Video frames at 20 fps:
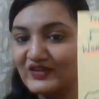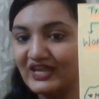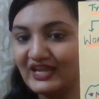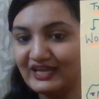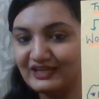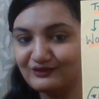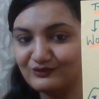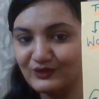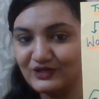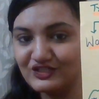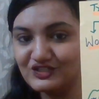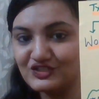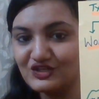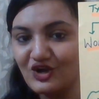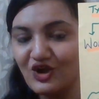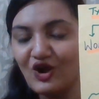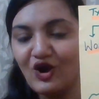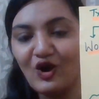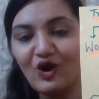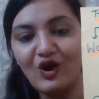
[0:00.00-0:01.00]
in which
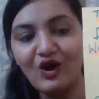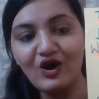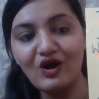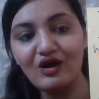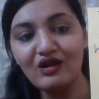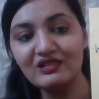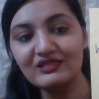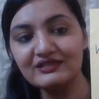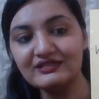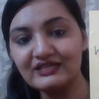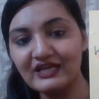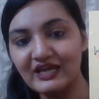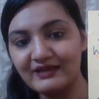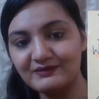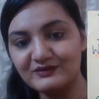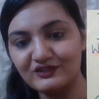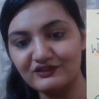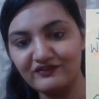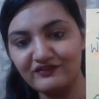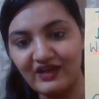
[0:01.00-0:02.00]
all the
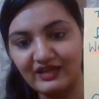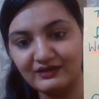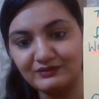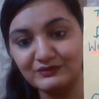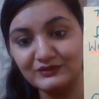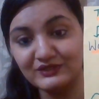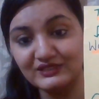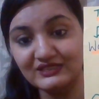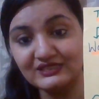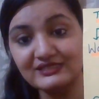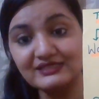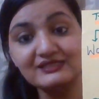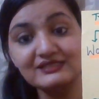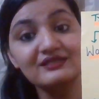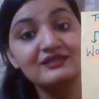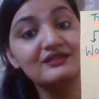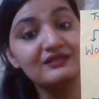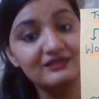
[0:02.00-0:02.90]
types of animals,